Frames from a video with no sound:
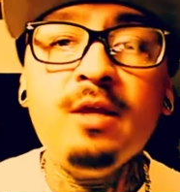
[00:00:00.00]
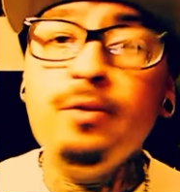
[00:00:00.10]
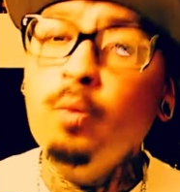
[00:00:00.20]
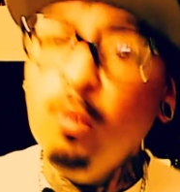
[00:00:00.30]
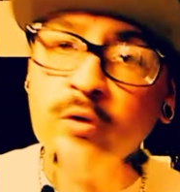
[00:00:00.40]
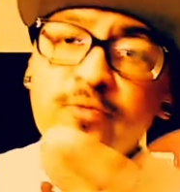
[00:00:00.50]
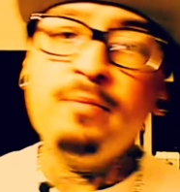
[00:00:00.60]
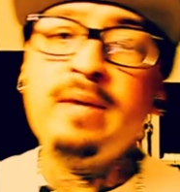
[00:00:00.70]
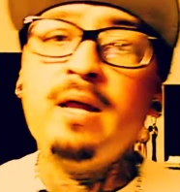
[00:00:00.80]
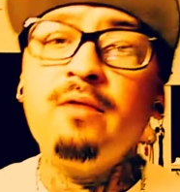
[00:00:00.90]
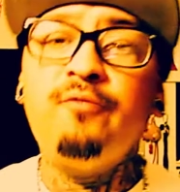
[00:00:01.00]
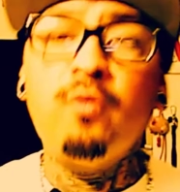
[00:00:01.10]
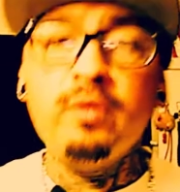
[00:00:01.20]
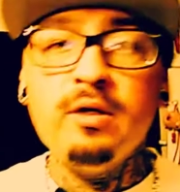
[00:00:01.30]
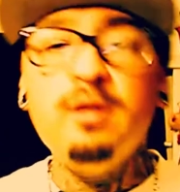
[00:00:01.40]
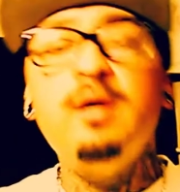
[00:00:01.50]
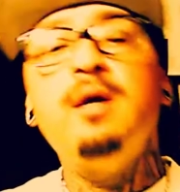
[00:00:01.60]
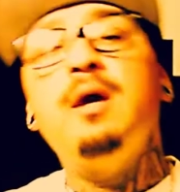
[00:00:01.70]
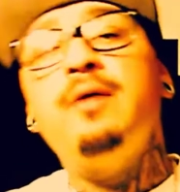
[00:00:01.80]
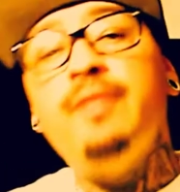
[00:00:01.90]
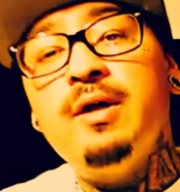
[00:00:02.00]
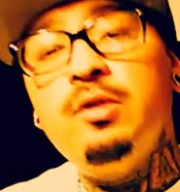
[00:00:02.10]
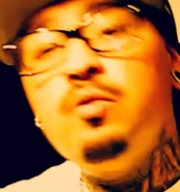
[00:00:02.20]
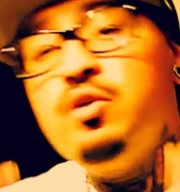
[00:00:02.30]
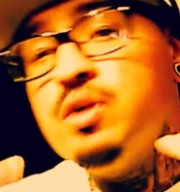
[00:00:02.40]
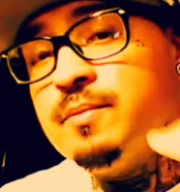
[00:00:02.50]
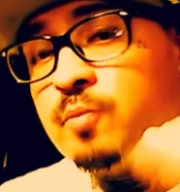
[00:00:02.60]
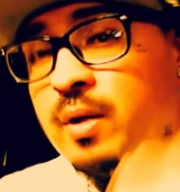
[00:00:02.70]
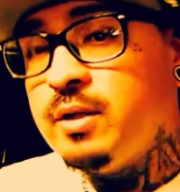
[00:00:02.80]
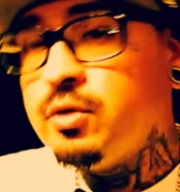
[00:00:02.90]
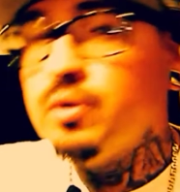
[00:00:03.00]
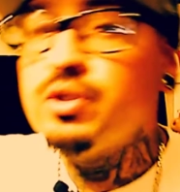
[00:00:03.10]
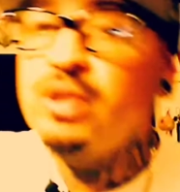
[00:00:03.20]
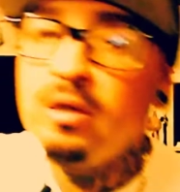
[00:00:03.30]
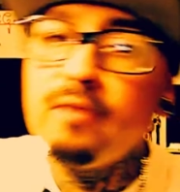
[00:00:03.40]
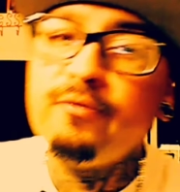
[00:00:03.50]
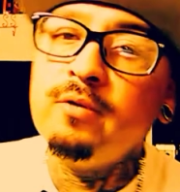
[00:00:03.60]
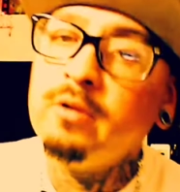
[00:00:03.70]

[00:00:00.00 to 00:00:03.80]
The rules from California. Then you jumped right into a sheriff.